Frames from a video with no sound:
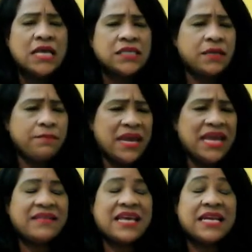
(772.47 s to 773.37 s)
to
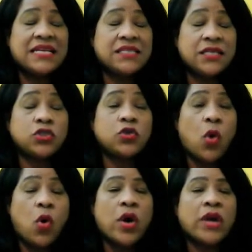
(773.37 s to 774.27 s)
make that essential
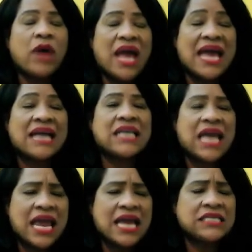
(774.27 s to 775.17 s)
oil act
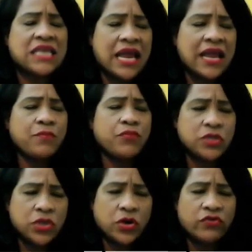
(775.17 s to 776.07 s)
as a
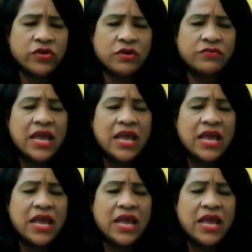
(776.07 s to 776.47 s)
preservative.